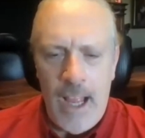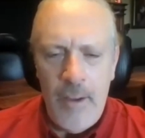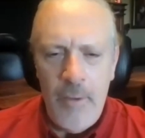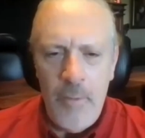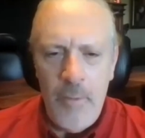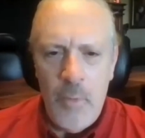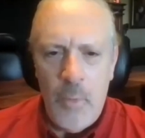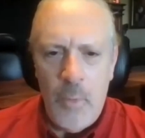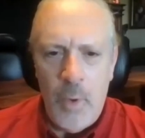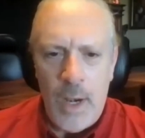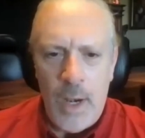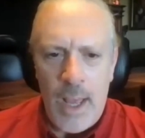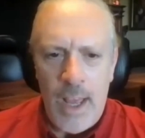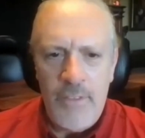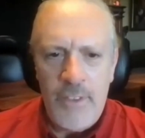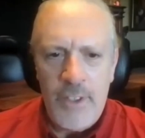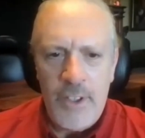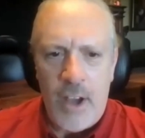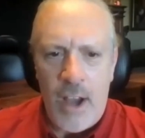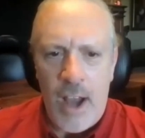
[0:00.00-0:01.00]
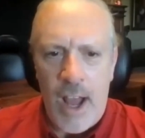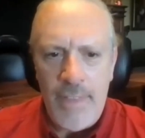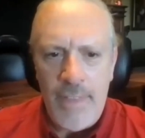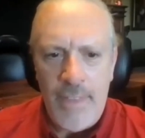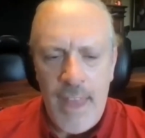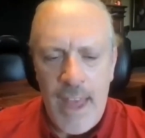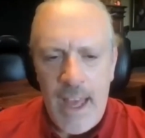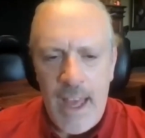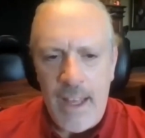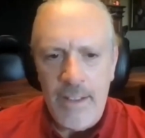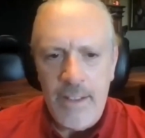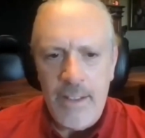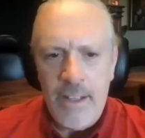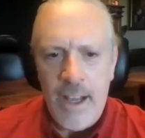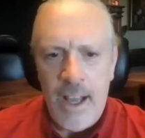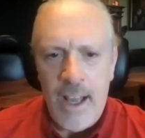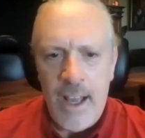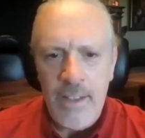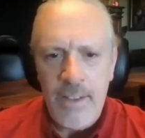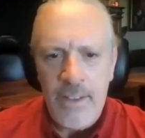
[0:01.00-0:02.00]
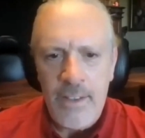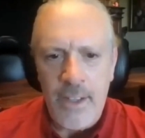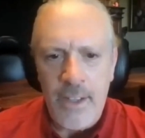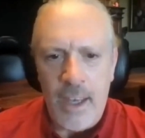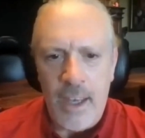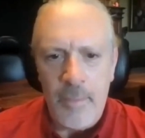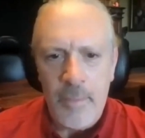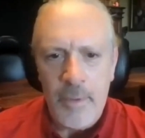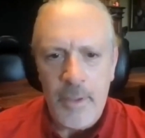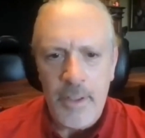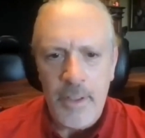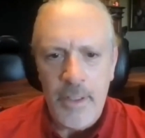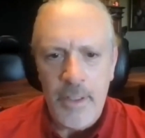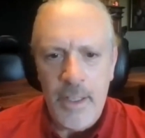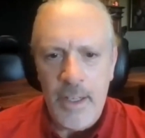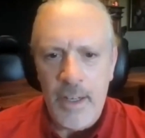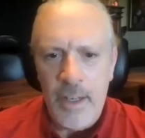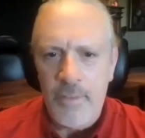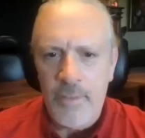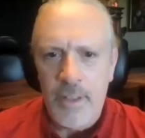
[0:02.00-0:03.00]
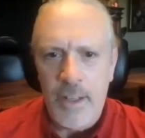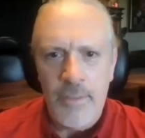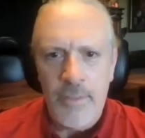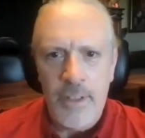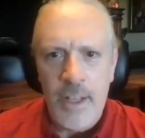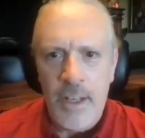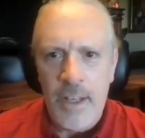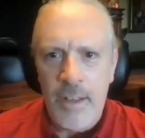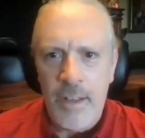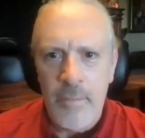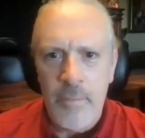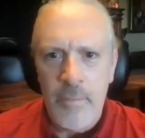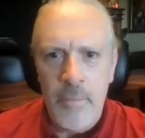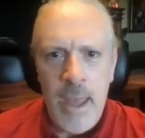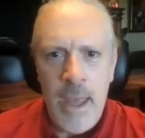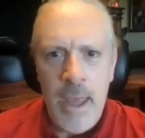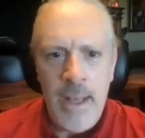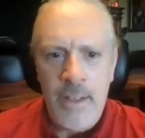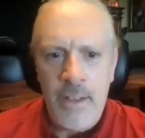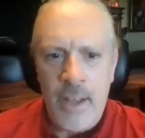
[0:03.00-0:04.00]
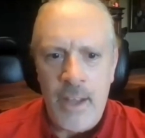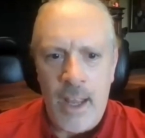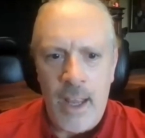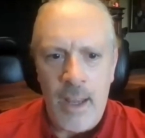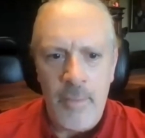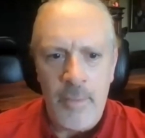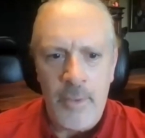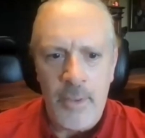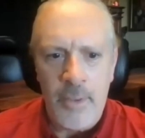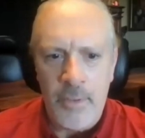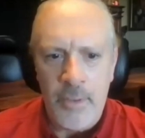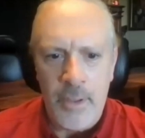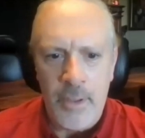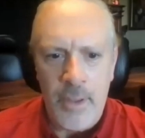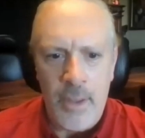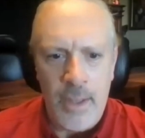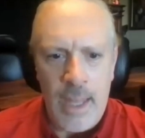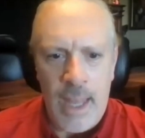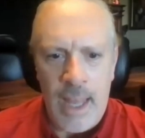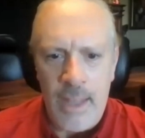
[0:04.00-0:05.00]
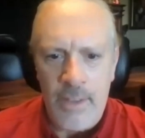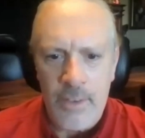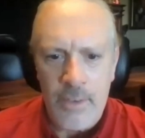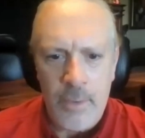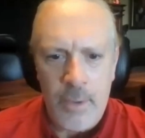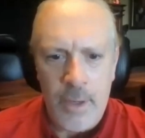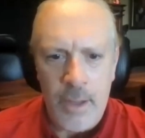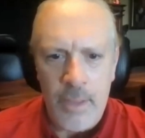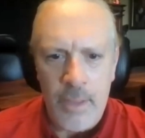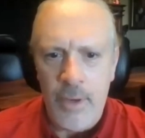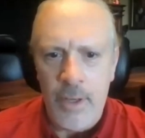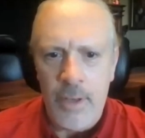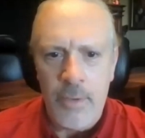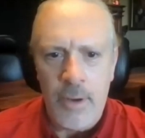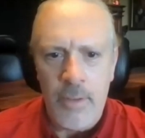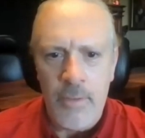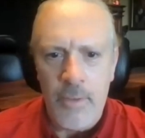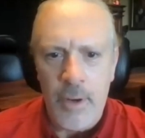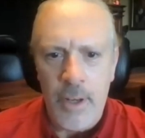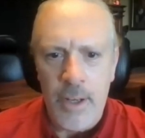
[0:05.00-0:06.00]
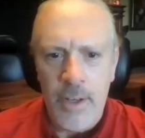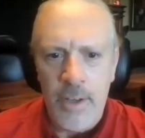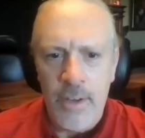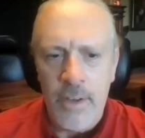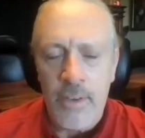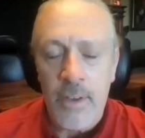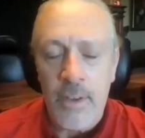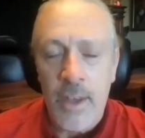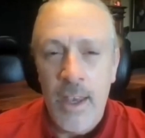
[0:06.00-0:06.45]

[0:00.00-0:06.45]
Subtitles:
when I've taught that concept, and I've done it many times over the last 23, 24 years,